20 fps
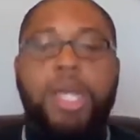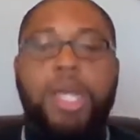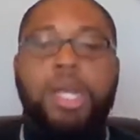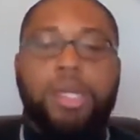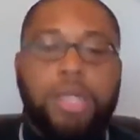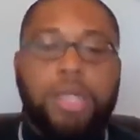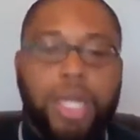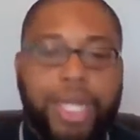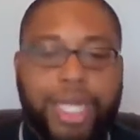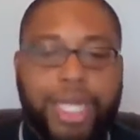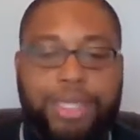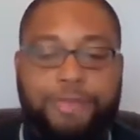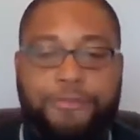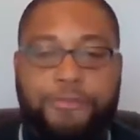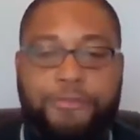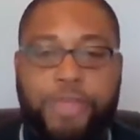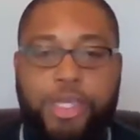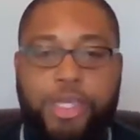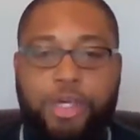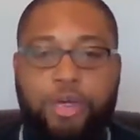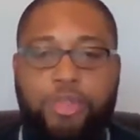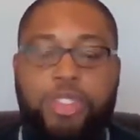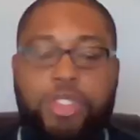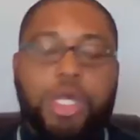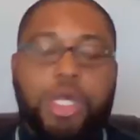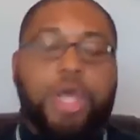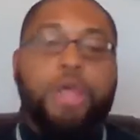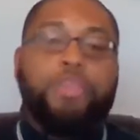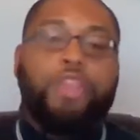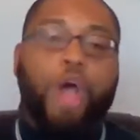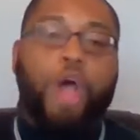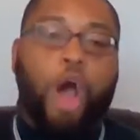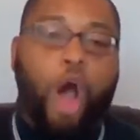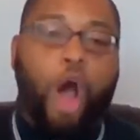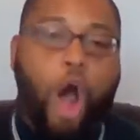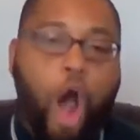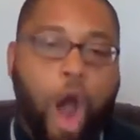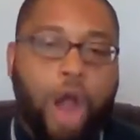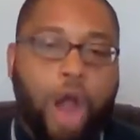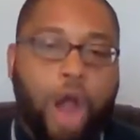look at the fields. The
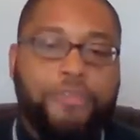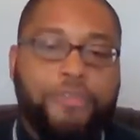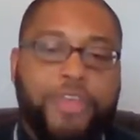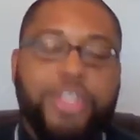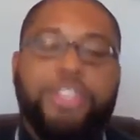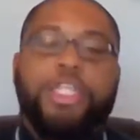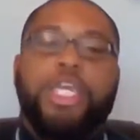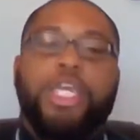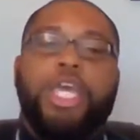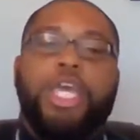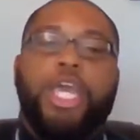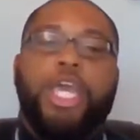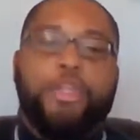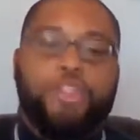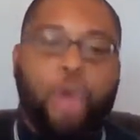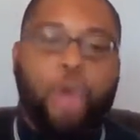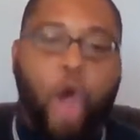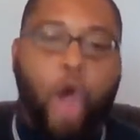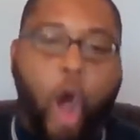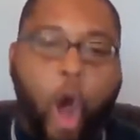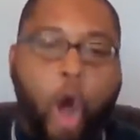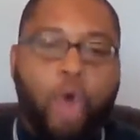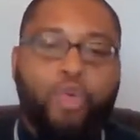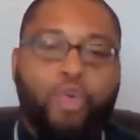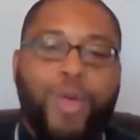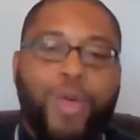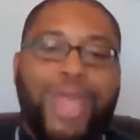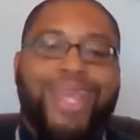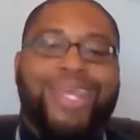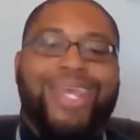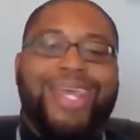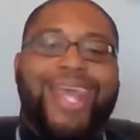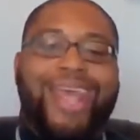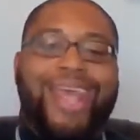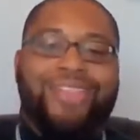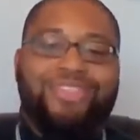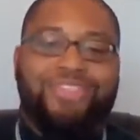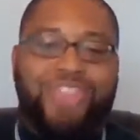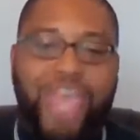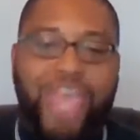harvest is already
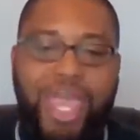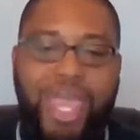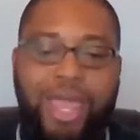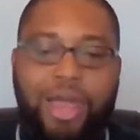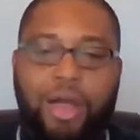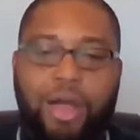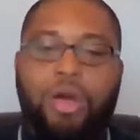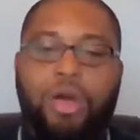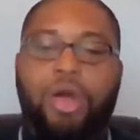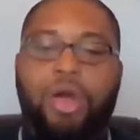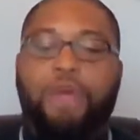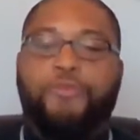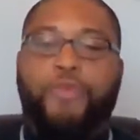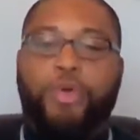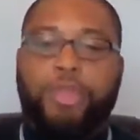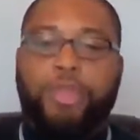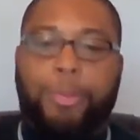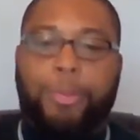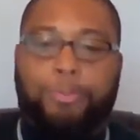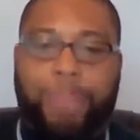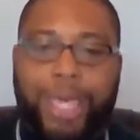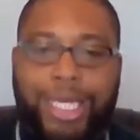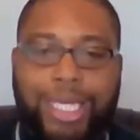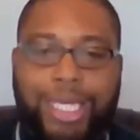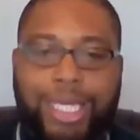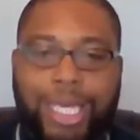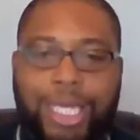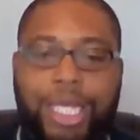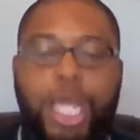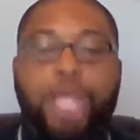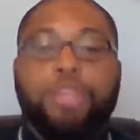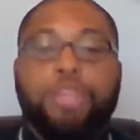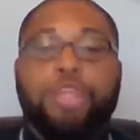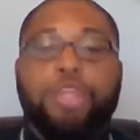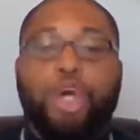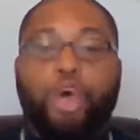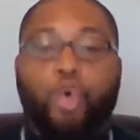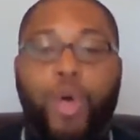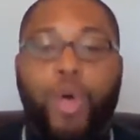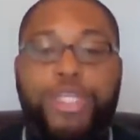there for the picking.
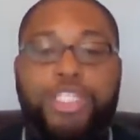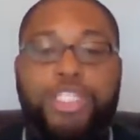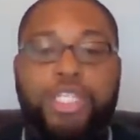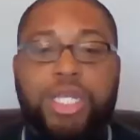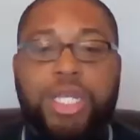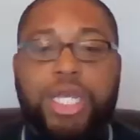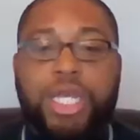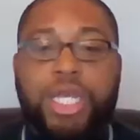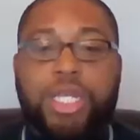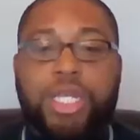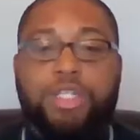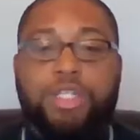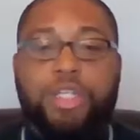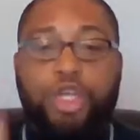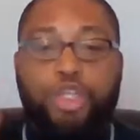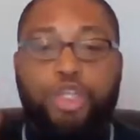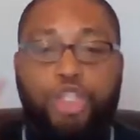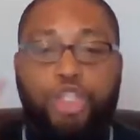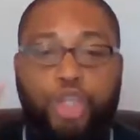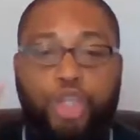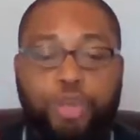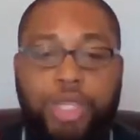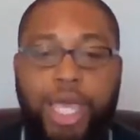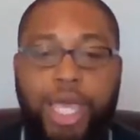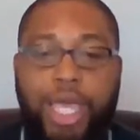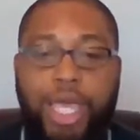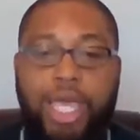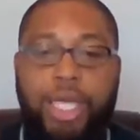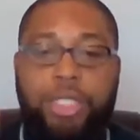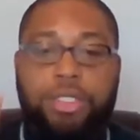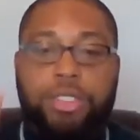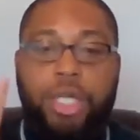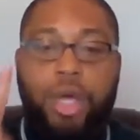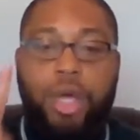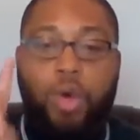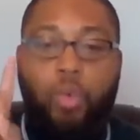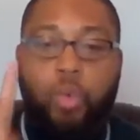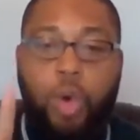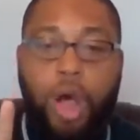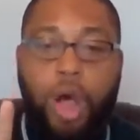The question is two things.
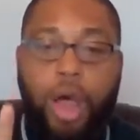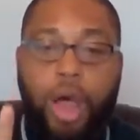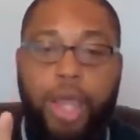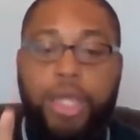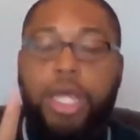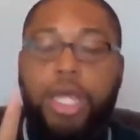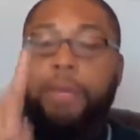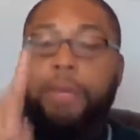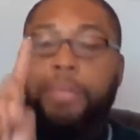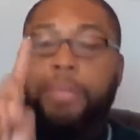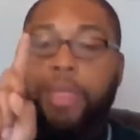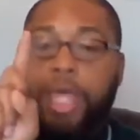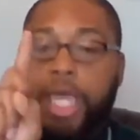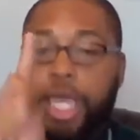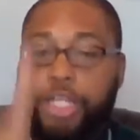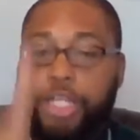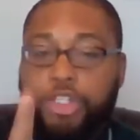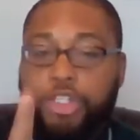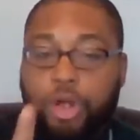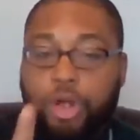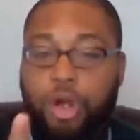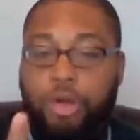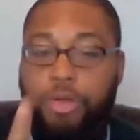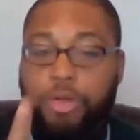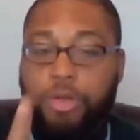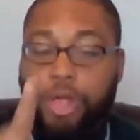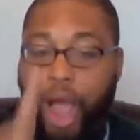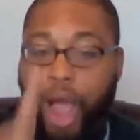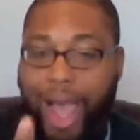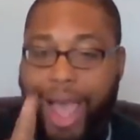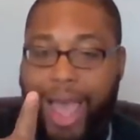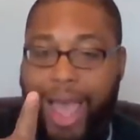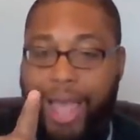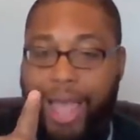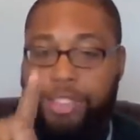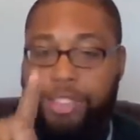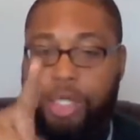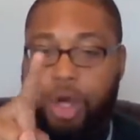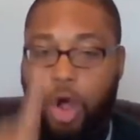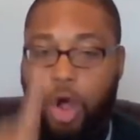One, is your
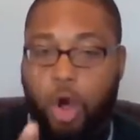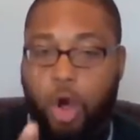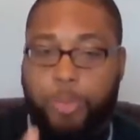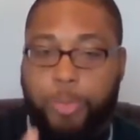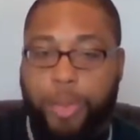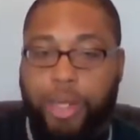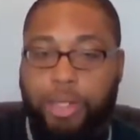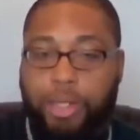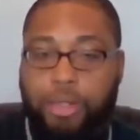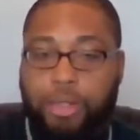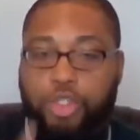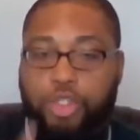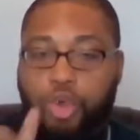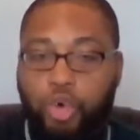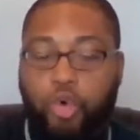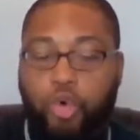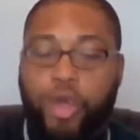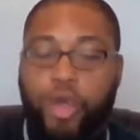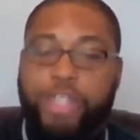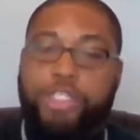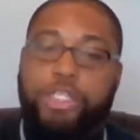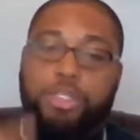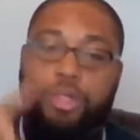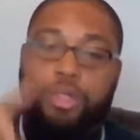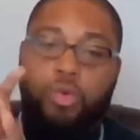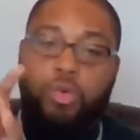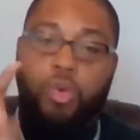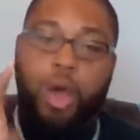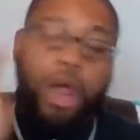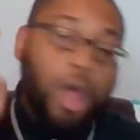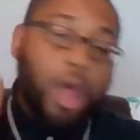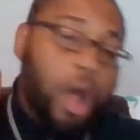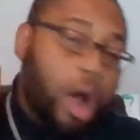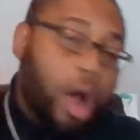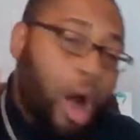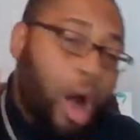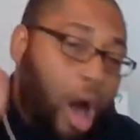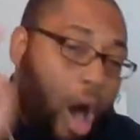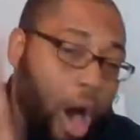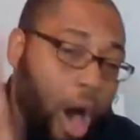eyes open? Two questions. One,
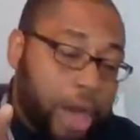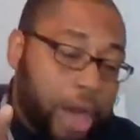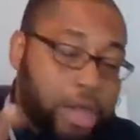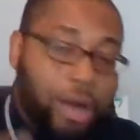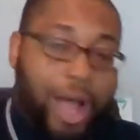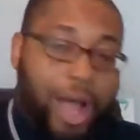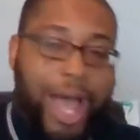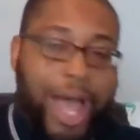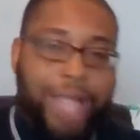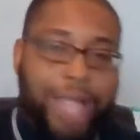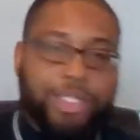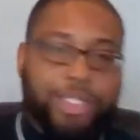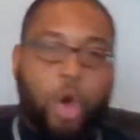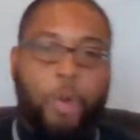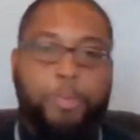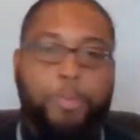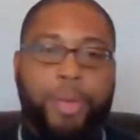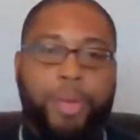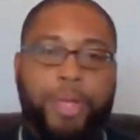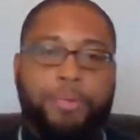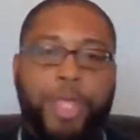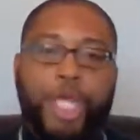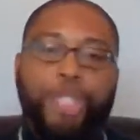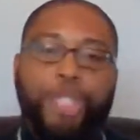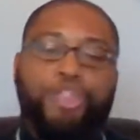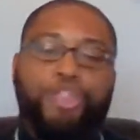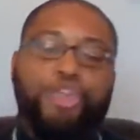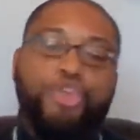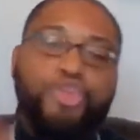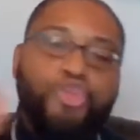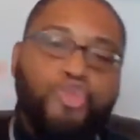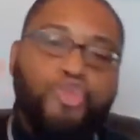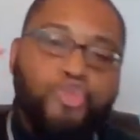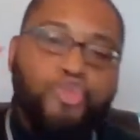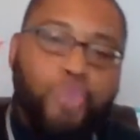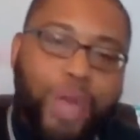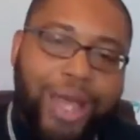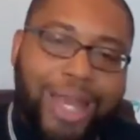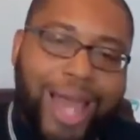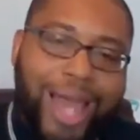are your eyes open? Do you
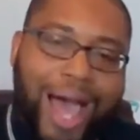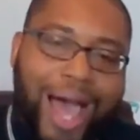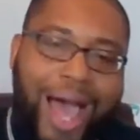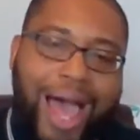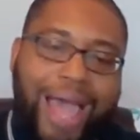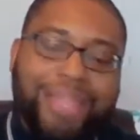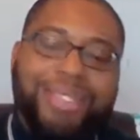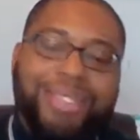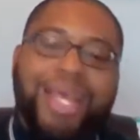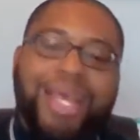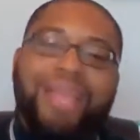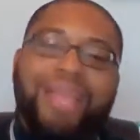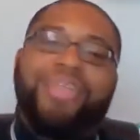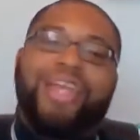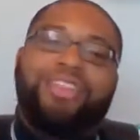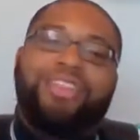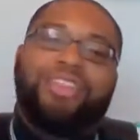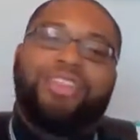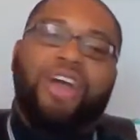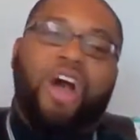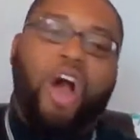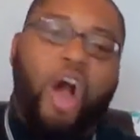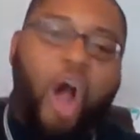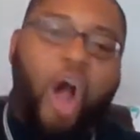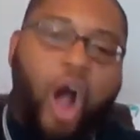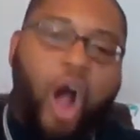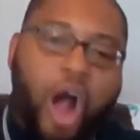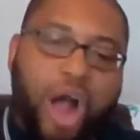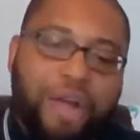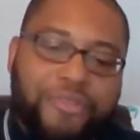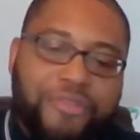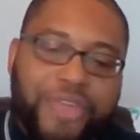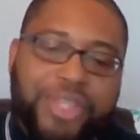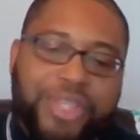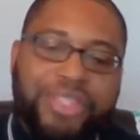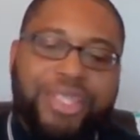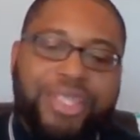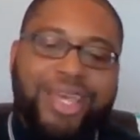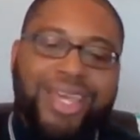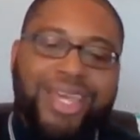realize that the
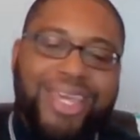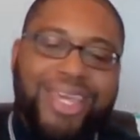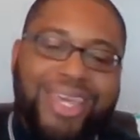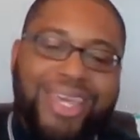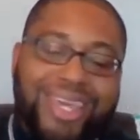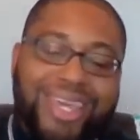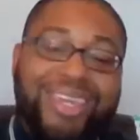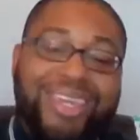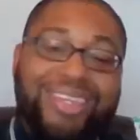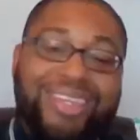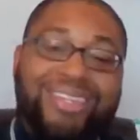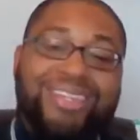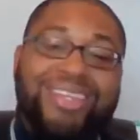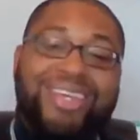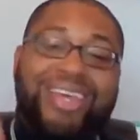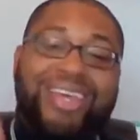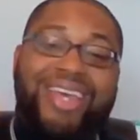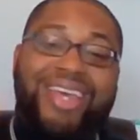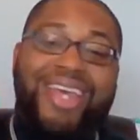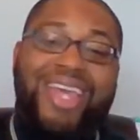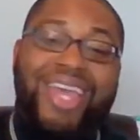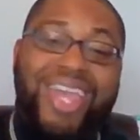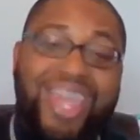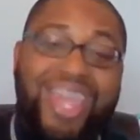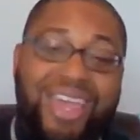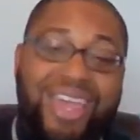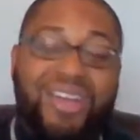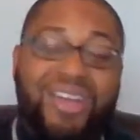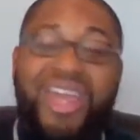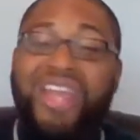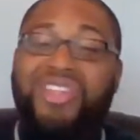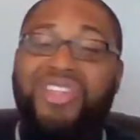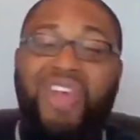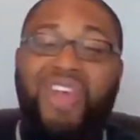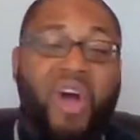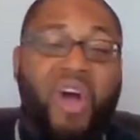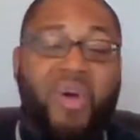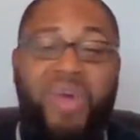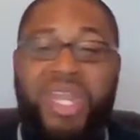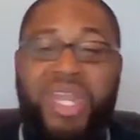harvest is here? It's
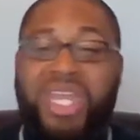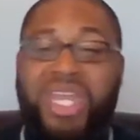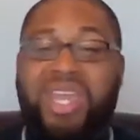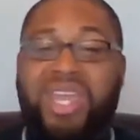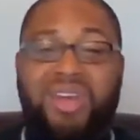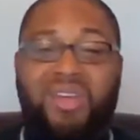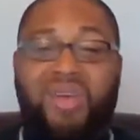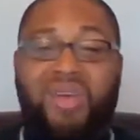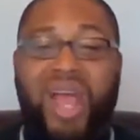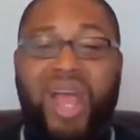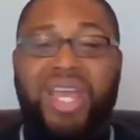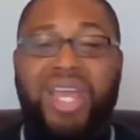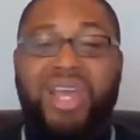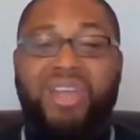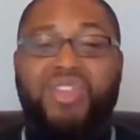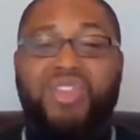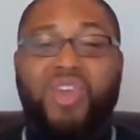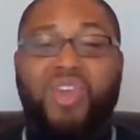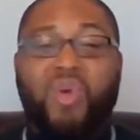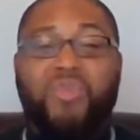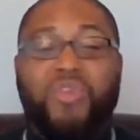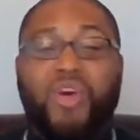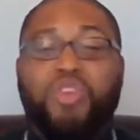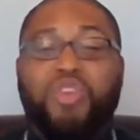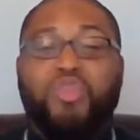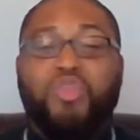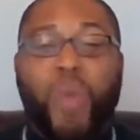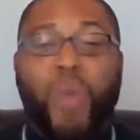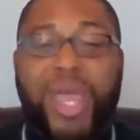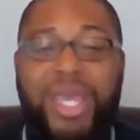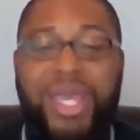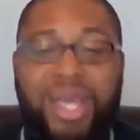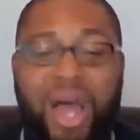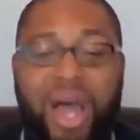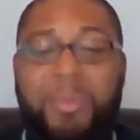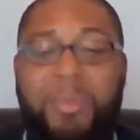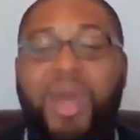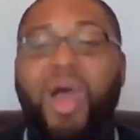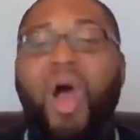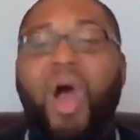already here, right? So first, wake
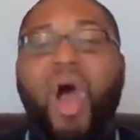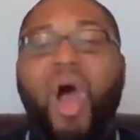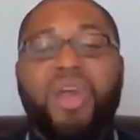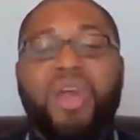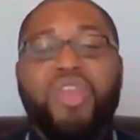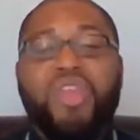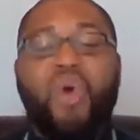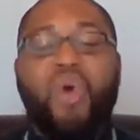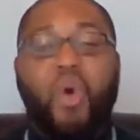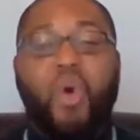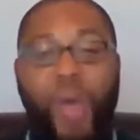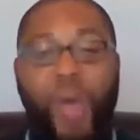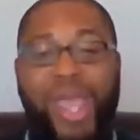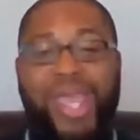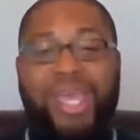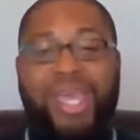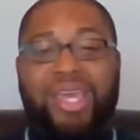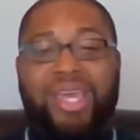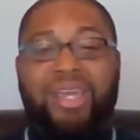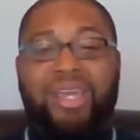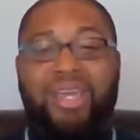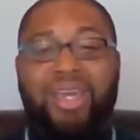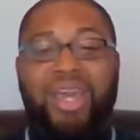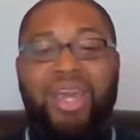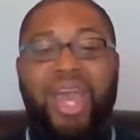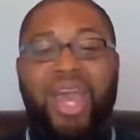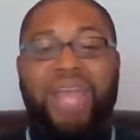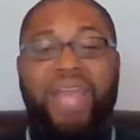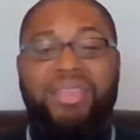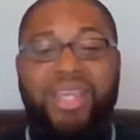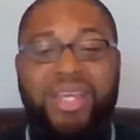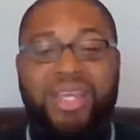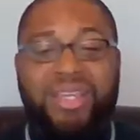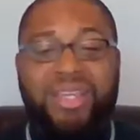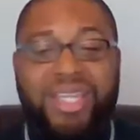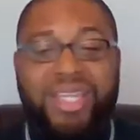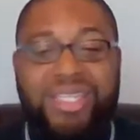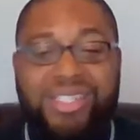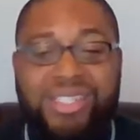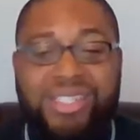up. Are you awake? And then
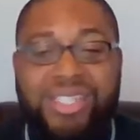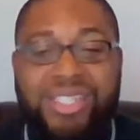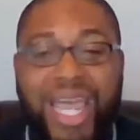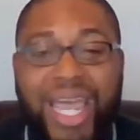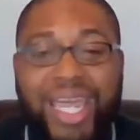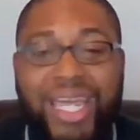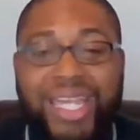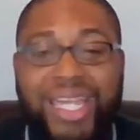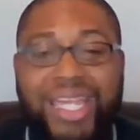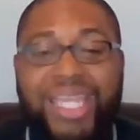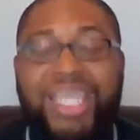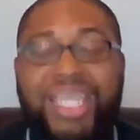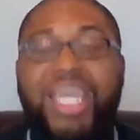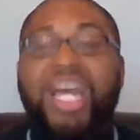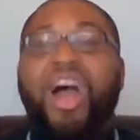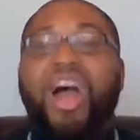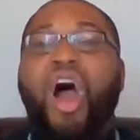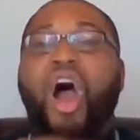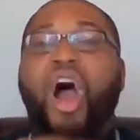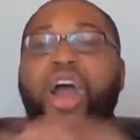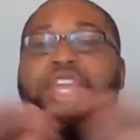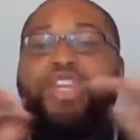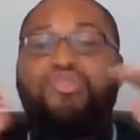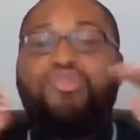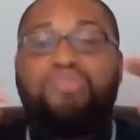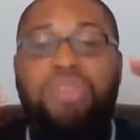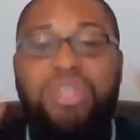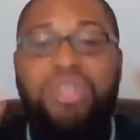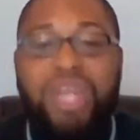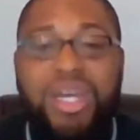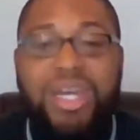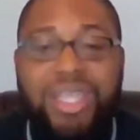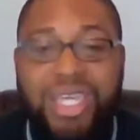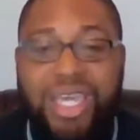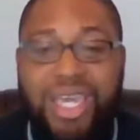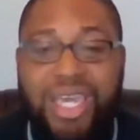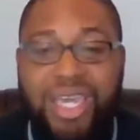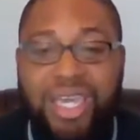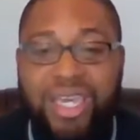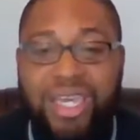secondly, are you
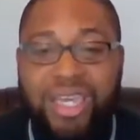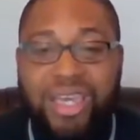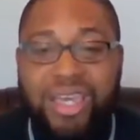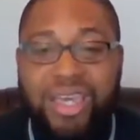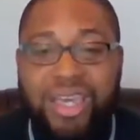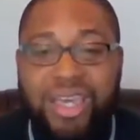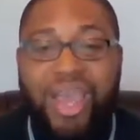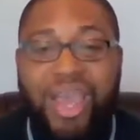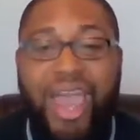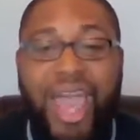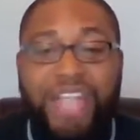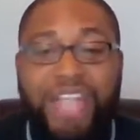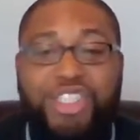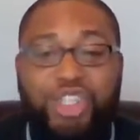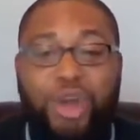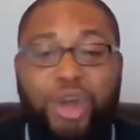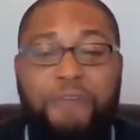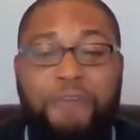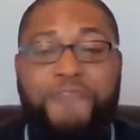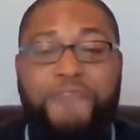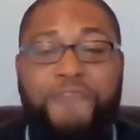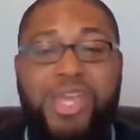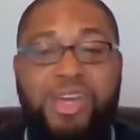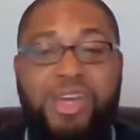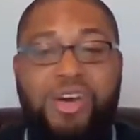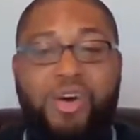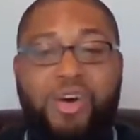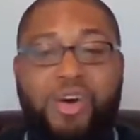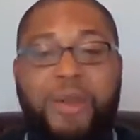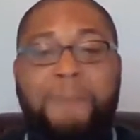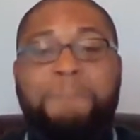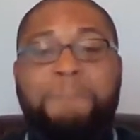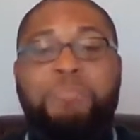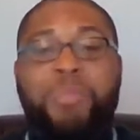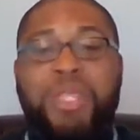looking at your field?